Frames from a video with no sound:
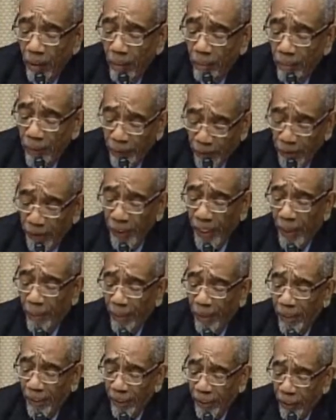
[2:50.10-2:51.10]
Mr.
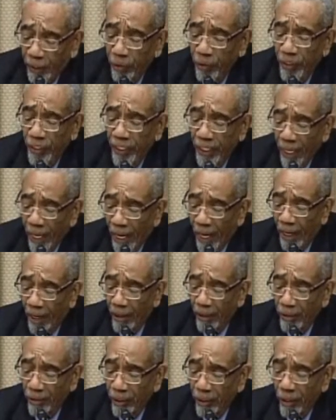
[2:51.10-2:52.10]
Chairman, the
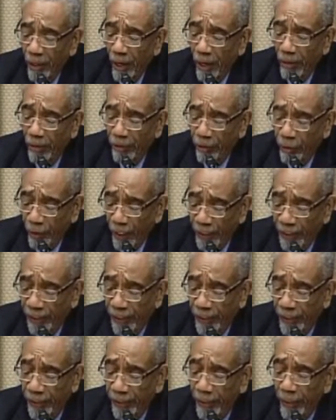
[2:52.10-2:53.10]
QER
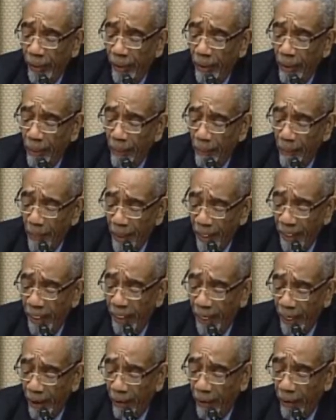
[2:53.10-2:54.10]
addresses many
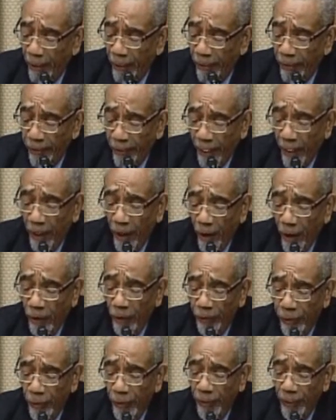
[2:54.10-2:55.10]
areas that are
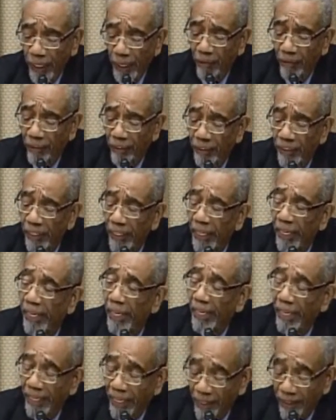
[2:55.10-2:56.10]
also covered
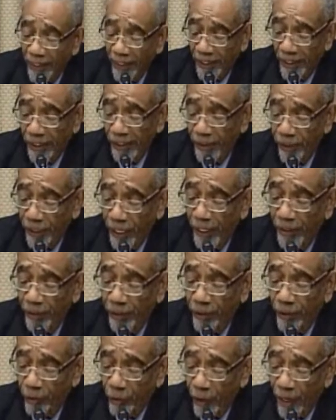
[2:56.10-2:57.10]
in the
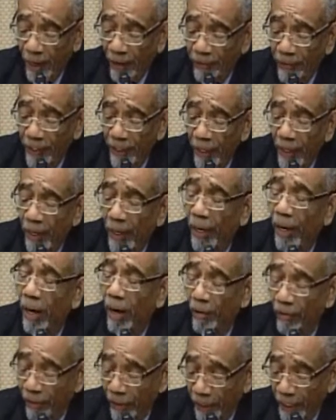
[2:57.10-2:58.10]
discussion draft
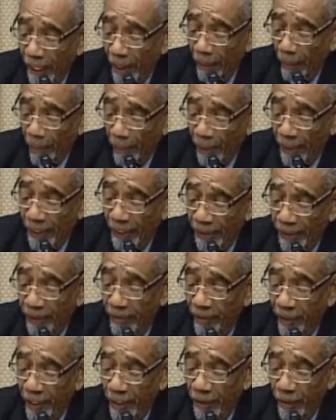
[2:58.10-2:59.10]
of the
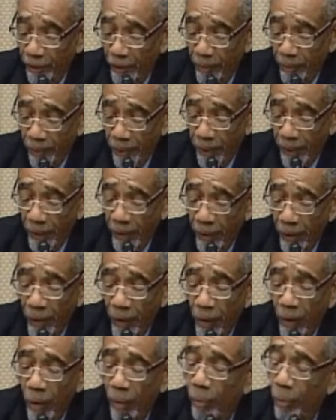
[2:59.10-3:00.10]
comprehensive energy bill
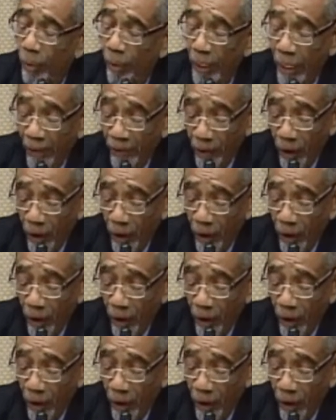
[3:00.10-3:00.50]
we have